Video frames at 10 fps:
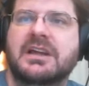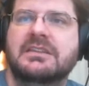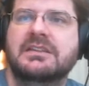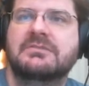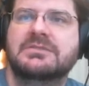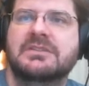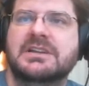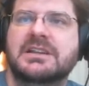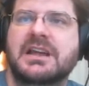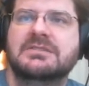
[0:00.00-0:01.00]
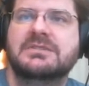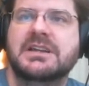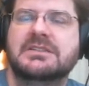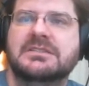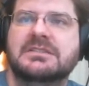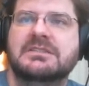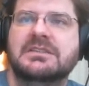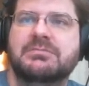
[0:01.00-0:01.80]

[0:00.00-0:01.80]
I think he was ready last week. I took the